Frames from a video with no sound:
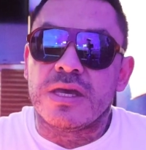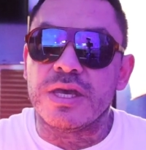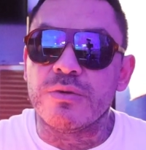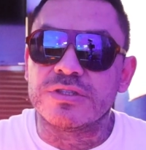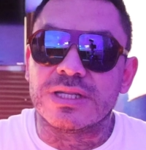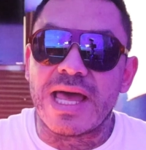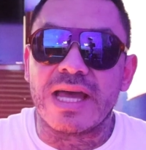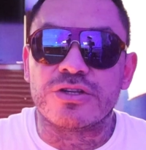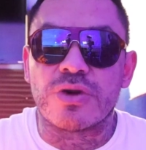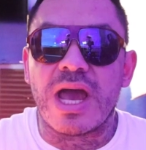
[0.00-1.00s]
he was a
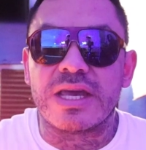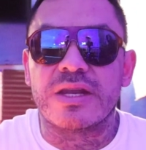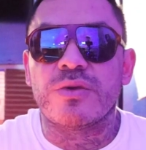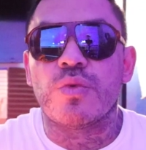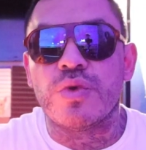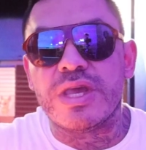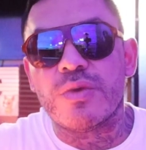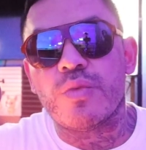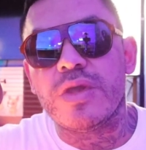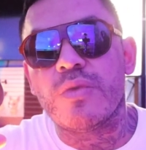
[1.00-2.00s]
Land Dragon.
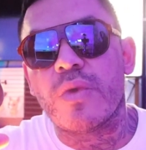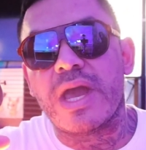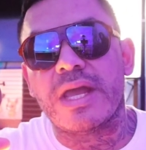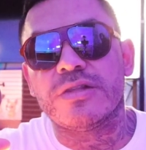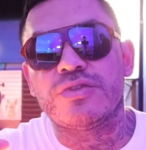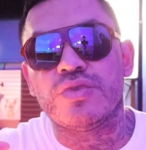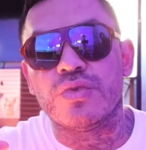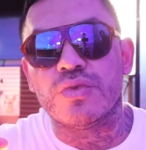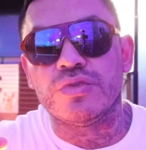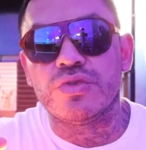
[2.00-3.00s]
We went
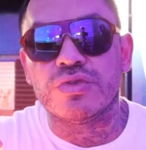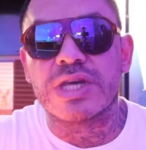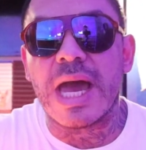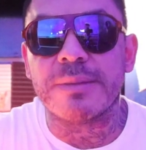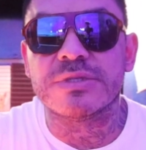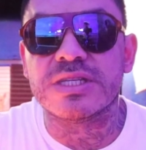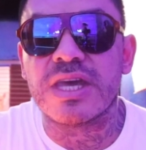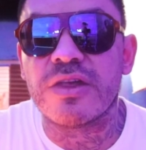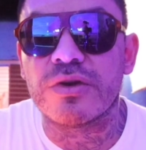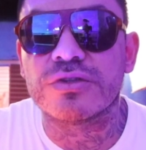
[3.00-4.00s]
to do time
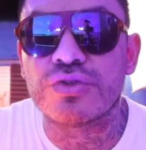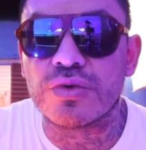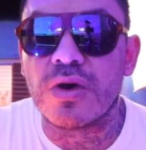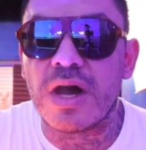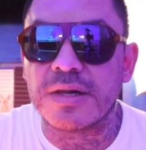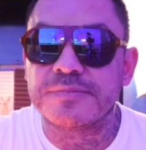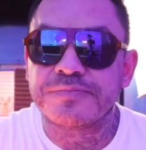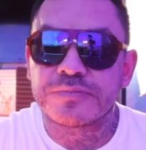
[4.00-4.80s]
together to,